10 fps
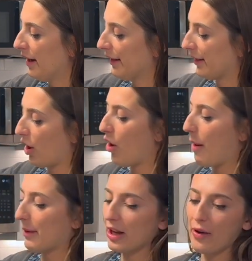So I'm
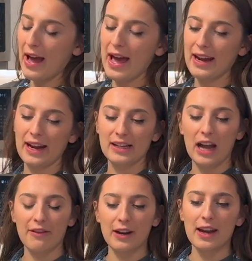gonna go ahead and
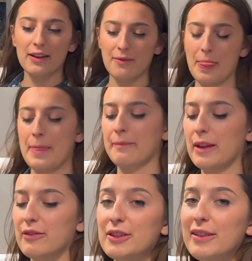cover it,
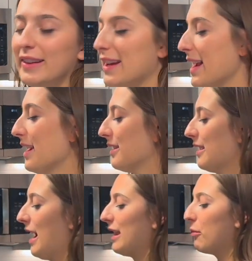reduce the heat,
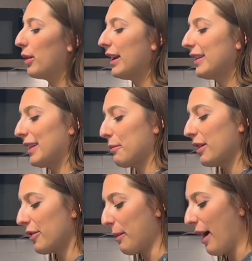and then we'll let it simmer
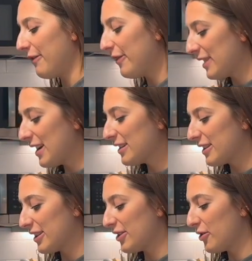for about 15
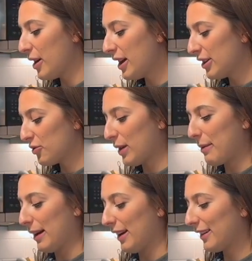to 20
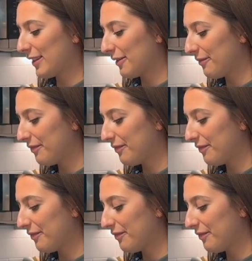minutes.